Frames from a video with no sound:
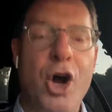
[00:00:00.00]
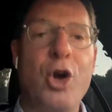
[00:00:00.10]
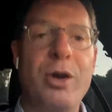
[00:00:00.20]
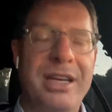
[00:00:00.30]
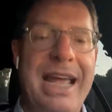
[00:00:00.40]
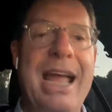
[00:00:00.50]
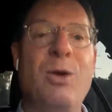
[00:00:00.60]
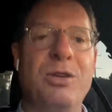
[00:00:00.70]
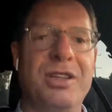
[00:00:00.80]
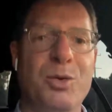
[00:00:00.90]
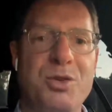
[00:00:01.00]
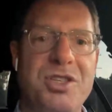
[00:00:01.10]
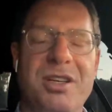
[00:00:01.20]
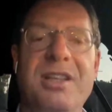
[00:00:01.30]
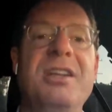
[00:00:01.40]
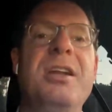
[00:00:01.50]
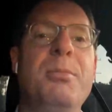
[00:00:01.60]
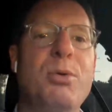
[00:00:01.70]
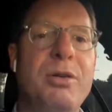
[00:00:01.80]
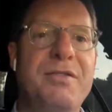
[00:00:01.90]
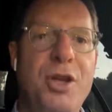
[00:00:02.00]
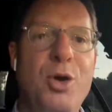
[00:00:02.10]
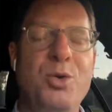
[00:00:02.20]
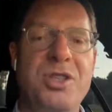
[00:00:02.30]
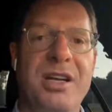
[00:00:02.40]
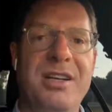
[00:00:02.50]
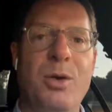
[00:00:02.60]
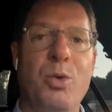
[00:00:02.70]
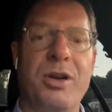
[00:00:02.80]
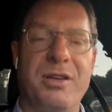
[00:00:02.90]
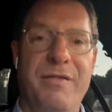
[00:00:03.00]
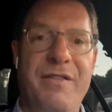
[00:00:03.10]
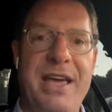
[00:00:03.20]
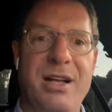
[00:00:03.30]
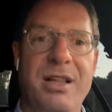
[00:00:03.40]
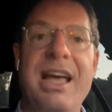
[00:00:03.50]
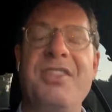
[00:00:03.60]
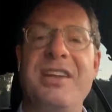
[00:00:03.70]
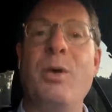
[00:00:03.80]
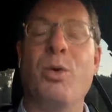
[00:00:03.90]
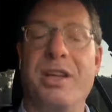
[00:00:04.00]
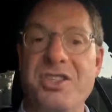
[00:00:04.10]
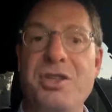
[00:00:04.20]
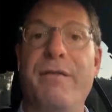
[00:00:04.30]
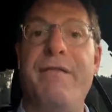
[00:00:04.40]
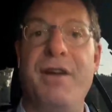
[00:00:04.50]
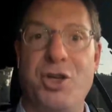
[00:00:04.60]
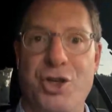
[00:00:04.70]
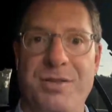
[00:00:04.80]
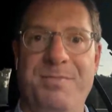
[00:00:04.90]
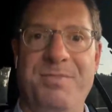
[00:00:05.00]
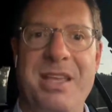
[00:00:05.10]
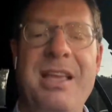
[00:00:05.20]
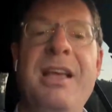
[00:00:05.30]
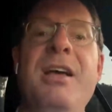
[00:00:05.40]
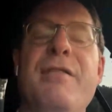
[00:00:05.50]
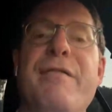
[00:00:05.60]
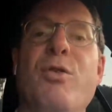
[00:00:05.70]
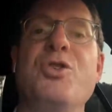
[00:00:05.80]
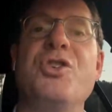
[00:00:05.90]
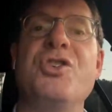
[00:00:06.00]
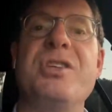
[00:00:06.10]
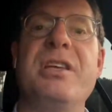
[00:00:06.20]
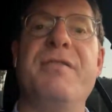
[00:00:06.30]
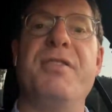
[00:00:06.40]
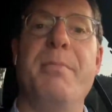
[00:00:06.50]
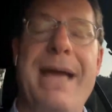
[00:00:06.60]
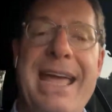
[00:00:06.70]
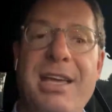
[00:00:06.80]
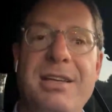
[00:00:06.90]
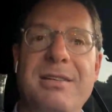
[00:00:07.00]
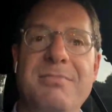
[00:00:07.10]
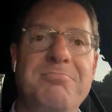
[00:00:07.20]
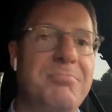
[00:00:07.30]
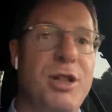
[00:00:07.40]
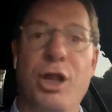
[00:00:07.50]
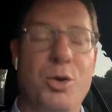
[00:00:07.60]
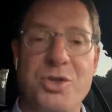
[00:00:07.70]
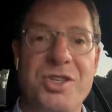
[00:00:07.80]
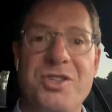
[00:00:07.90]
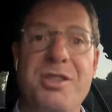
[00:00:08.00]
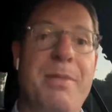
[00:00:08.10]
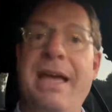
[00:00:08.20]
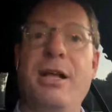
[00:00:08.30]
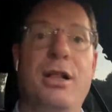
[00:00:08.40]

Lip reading: are inherently resilient. A number of nodes on a network can fail and the network can still function. Versus if the bank closes